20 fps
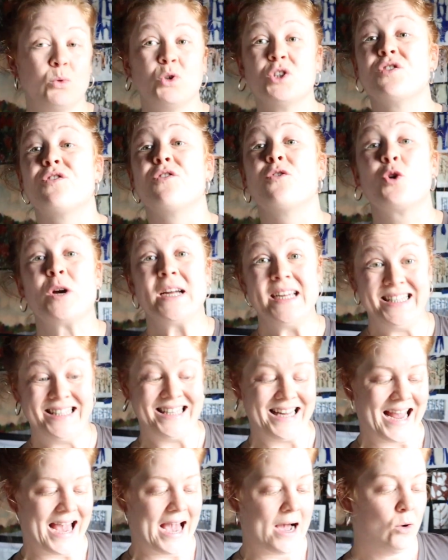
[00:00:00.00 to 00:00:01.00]
was
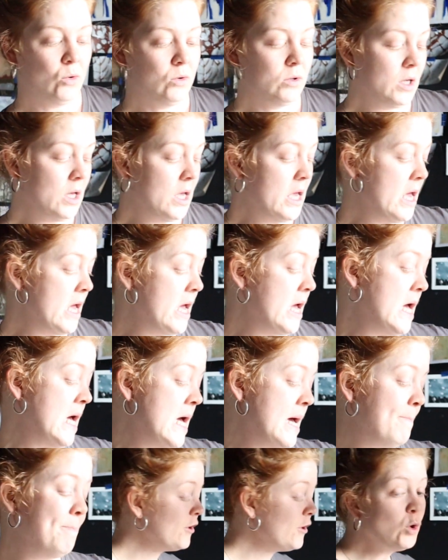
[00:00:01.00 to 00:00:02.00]
freezing out.
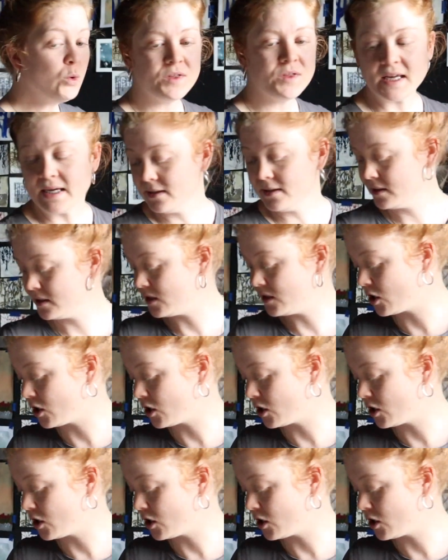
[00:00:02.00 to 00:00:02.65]
A few things to